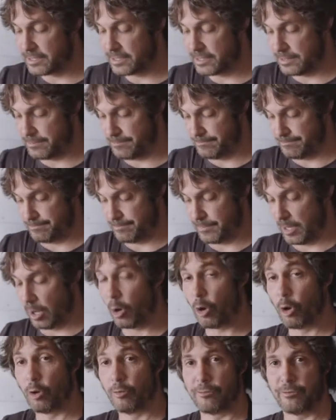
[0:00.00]
is
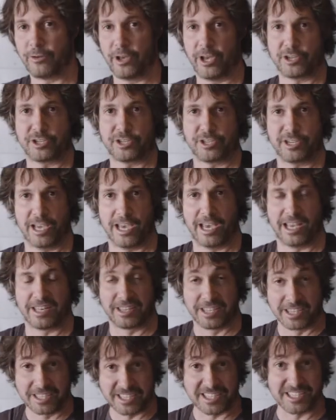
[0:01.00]
a whole fish.
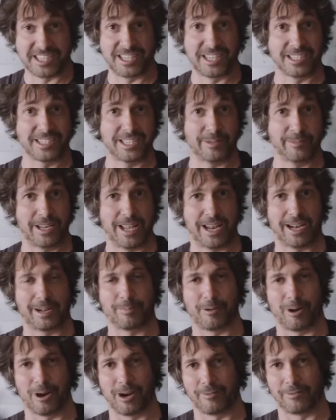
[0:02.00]
And this is the
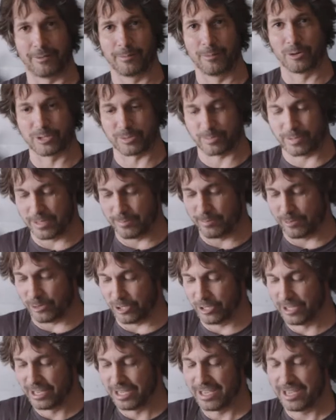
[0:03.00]
intimidating part for most
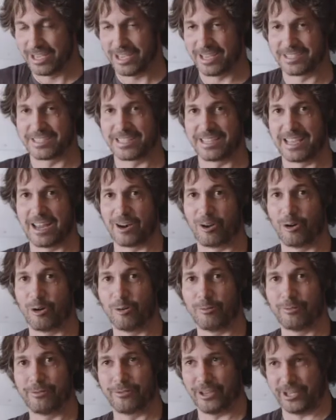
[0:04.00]
people, is to get a
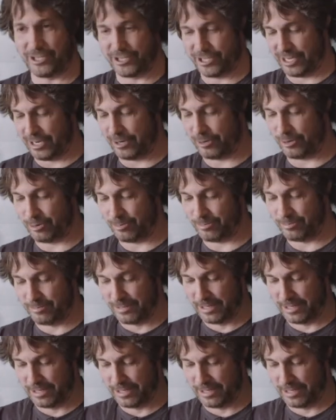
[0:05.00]
whole fish at home.